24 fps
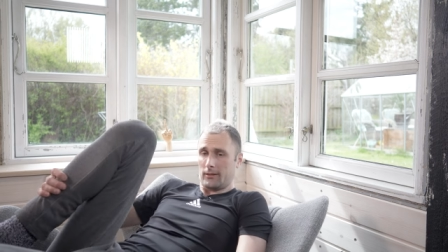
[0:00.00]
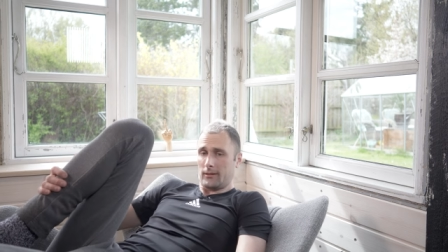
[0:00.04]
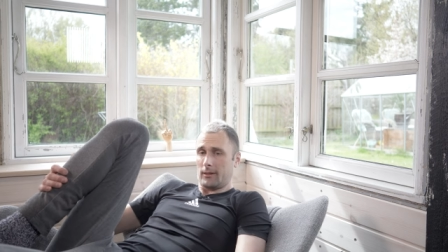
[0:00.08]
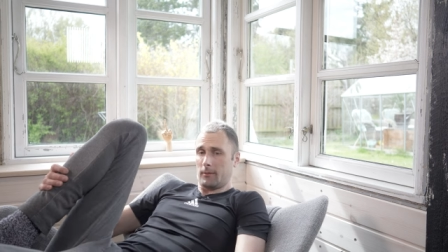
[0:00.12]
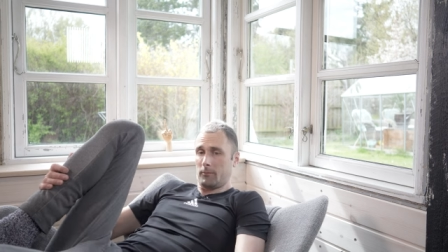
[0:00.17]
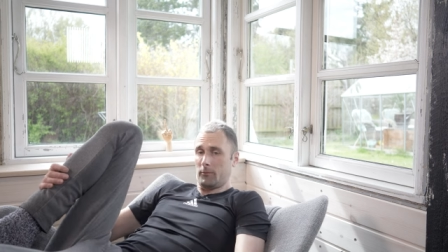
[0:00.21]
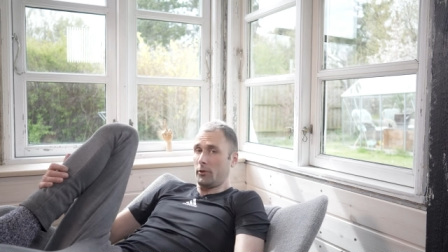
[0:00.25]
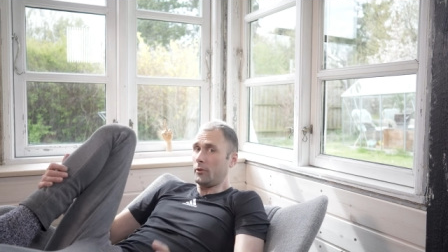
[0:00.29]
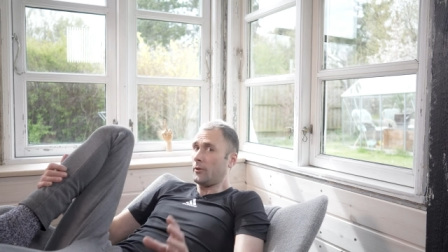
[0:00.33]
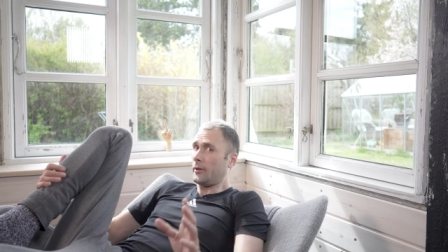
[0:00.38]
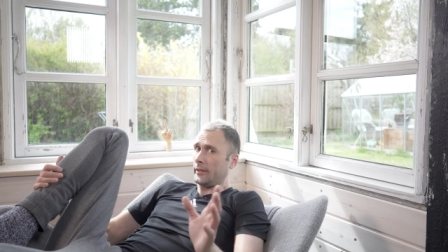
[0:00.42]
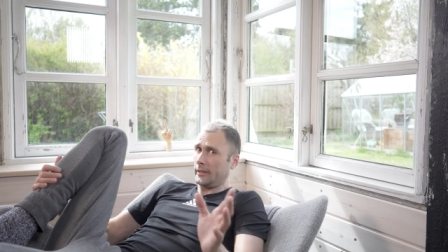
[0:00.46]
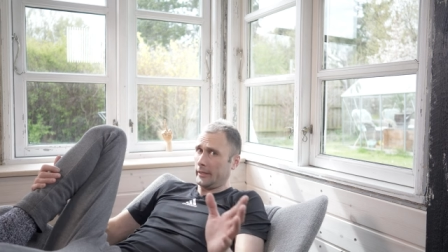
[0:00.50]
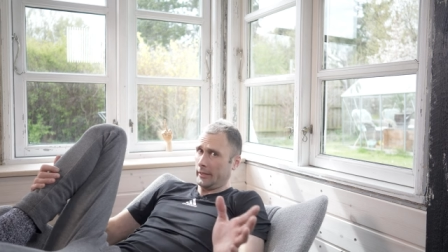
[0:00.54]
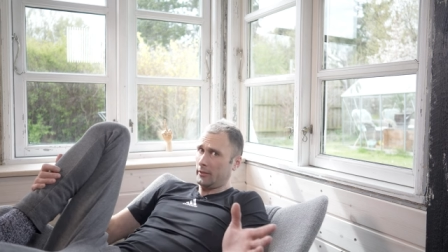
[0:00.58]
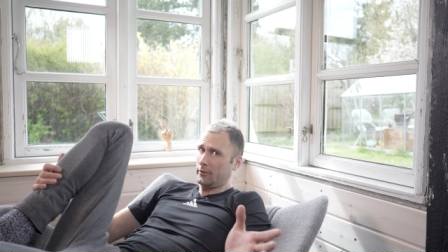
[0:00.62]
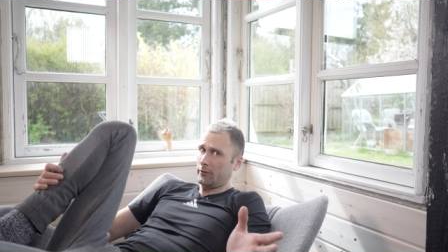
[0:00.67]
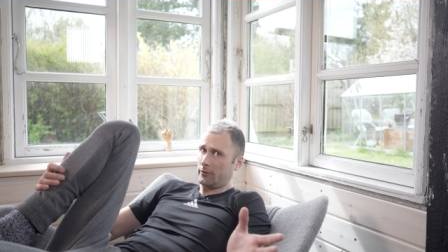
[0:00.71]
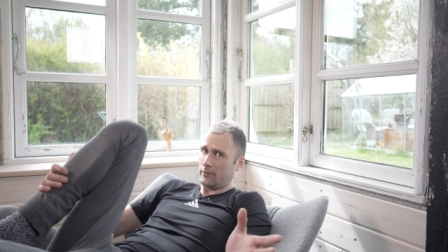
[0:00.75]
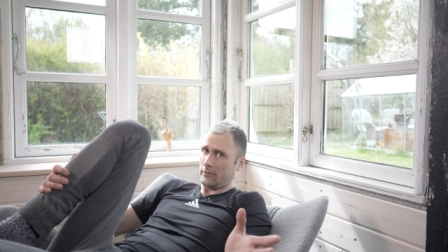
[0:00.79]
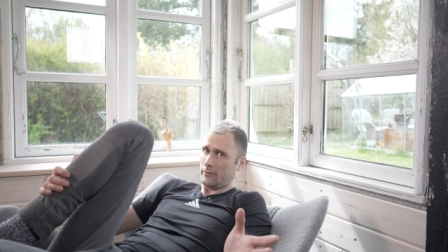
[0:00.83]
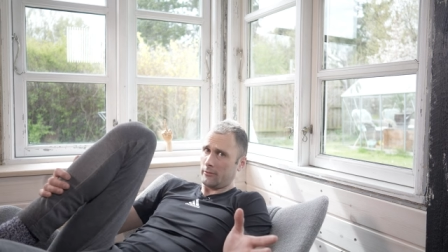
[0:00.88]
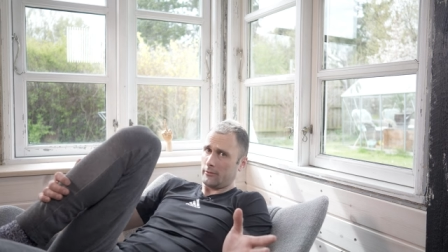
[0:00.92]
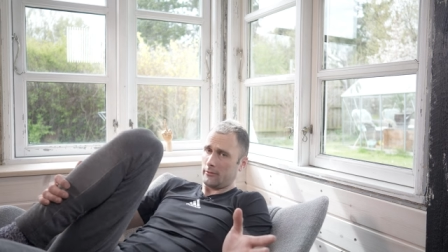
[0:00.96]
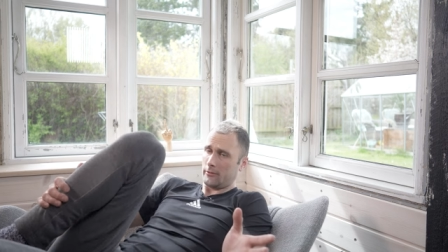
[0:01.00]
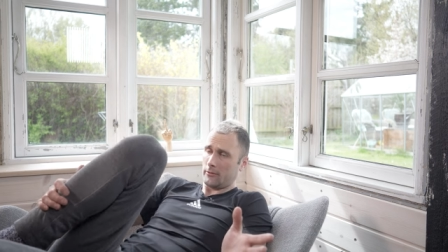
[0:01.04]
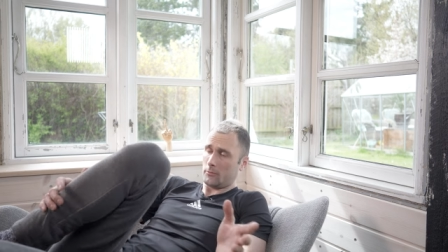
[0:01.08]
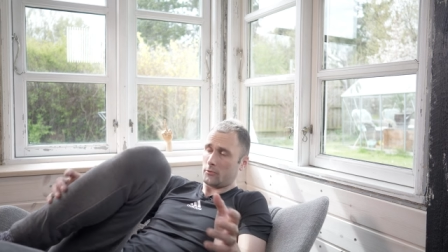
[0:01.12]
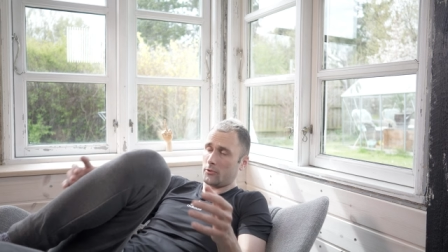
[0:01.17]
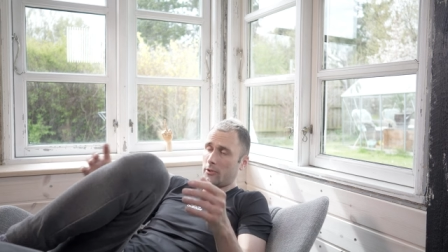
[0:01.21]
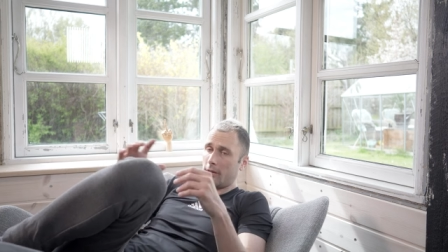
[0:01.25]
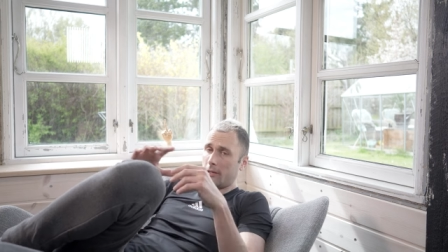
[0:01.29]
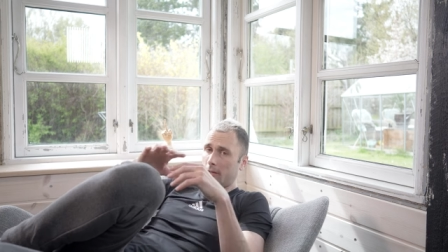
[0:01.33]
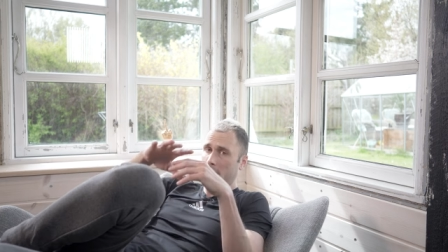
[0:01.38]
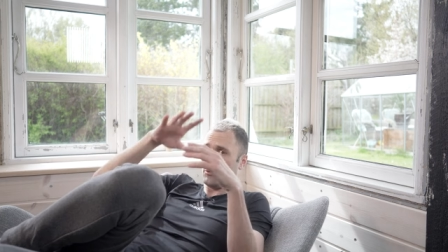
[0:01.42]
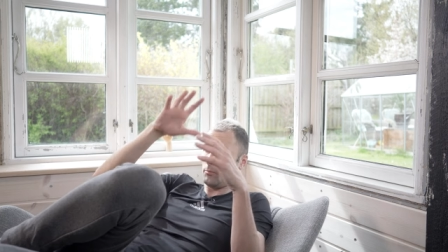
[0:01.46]
I'm doing this, so I'm
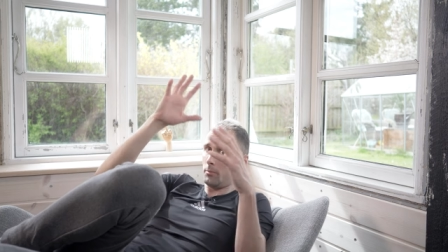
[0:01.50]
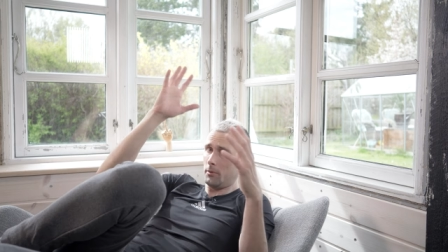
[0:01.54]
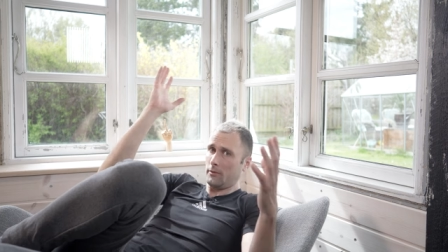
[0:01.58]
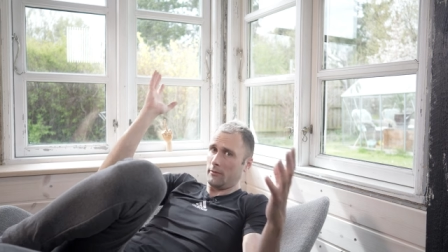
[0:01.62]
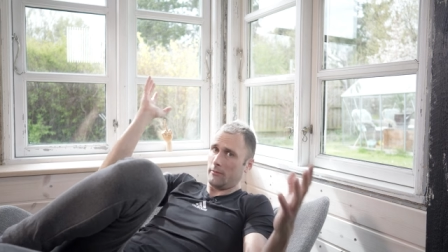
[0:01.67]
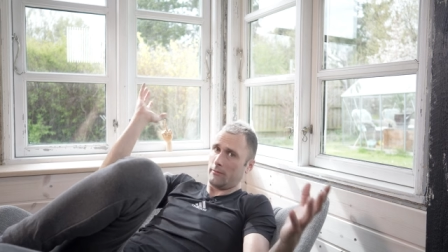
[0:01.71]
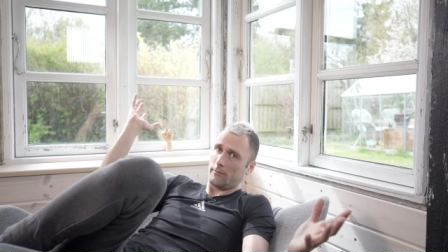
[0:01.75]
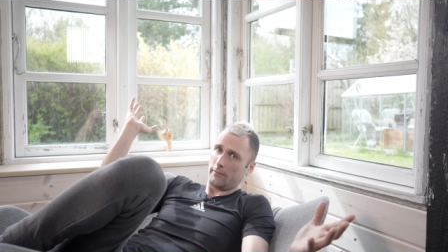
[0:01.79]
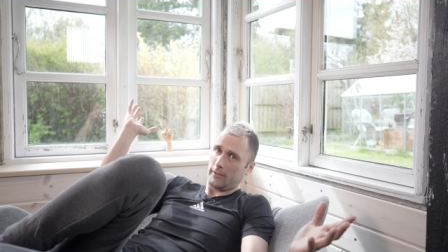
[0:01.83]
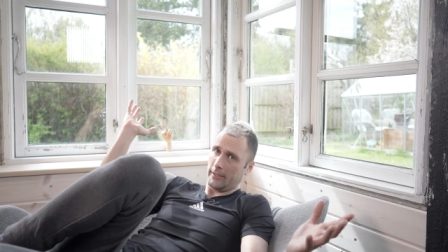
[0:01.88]
trying to open